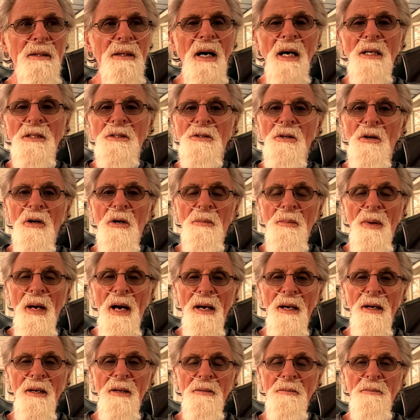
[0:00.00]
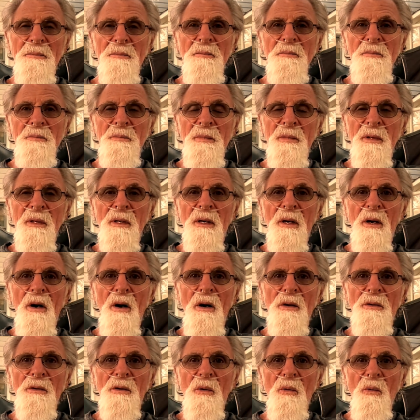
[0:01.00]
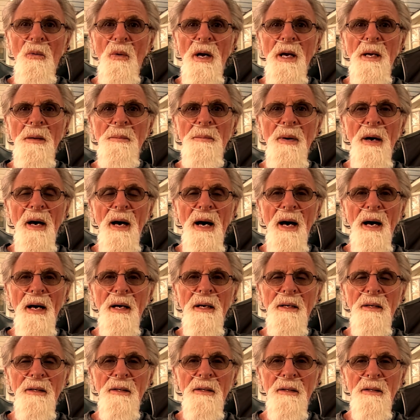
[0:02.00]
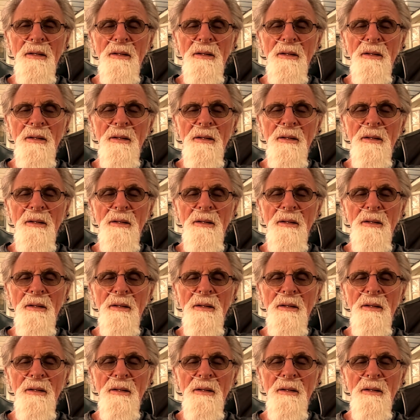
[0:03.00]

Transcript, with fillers: I started back. On the way back,